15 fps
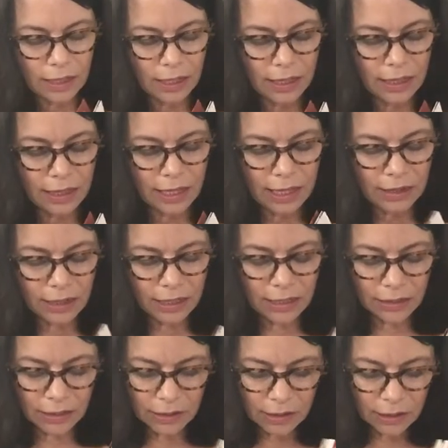And then
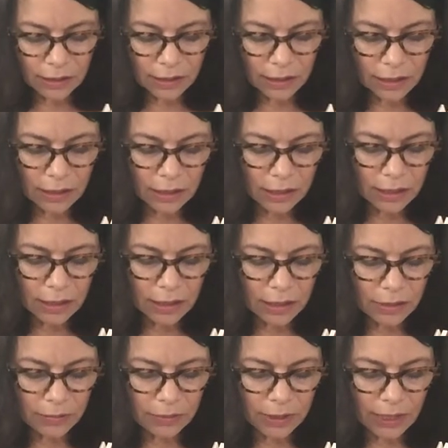
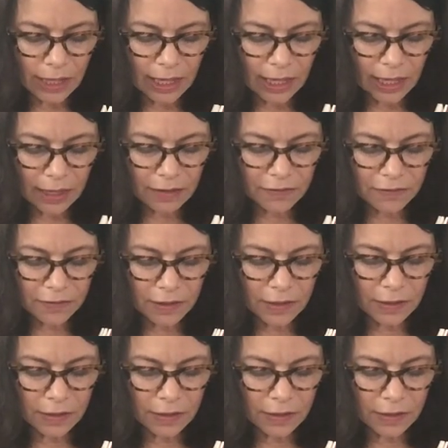we have,